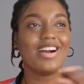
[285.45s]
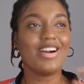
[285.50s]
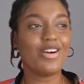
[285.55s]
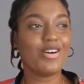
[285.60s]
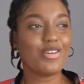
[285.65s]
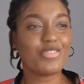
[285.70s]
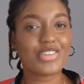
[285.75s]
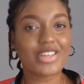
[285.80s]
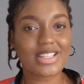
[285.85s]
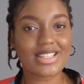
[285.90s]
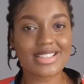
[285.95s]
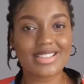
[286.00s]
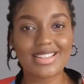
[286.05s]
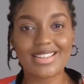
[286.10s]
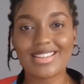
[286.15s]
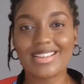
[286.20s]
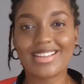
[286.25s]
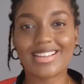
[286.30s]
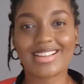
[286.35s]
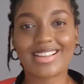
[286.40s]

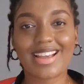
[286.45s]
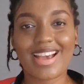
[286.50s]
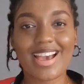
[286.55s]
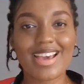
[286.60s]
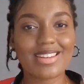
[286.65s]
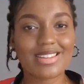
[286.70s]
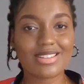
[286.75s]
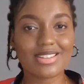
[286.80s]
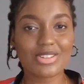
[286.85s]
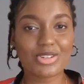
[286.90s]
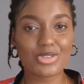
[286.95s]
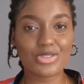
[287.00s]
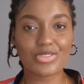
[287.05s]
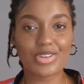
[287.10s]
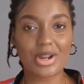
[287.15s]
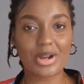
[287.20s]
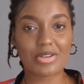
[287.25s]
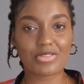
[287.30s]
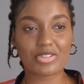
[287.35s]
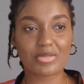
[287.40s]
Obviously, I didn't go
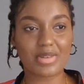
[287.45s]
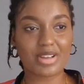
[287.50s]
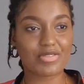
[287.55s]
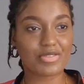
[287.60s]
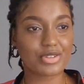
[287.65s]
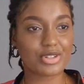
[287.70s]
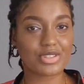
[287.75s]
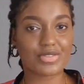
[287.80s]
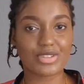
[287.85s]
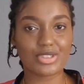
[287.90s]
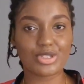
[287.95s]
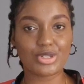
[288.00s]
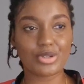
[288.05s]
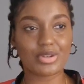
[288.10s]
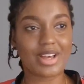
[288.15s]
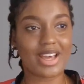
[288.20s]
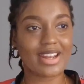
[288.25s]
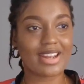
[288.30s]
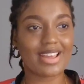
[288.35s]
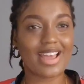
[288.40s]
viral from my first video,
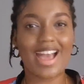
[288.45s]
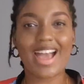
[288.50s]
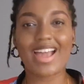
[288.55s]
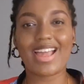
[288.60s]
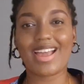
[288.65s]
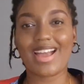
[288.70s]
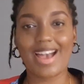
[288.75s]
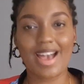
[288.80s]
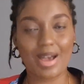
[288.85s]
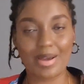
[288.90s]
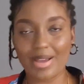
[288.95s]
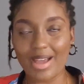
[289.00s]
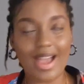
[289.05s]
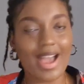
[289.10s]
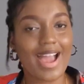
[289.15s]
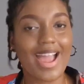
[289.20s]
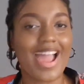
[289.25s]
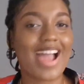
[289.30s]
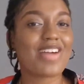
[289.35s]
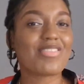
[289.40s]
and I
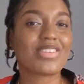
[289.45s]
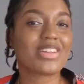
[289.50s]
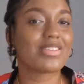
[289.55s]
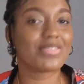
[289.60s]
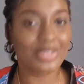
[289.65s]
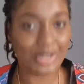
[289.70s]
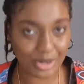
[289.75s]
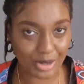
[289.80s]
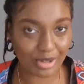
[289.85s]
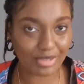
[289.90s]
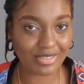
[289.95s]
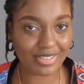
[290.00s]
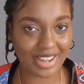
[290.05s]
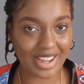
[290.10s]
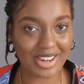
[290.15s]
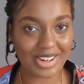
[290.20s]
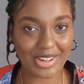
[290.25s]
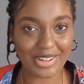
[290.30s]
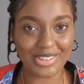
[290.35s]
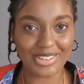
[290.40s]
haven't even gone
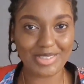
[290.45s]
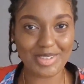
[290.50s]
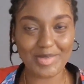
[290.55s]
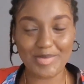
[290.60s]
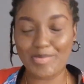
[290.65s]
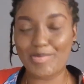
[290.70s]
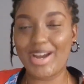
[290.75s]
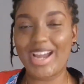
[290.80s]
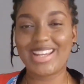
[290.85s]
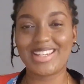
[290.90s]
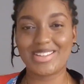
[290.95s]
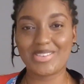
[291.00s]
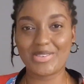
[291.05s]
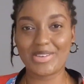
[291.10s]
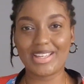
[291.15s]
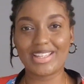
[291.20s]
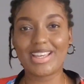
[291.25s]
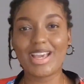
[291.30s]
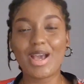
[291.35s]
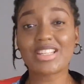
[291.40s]
viral, by the way.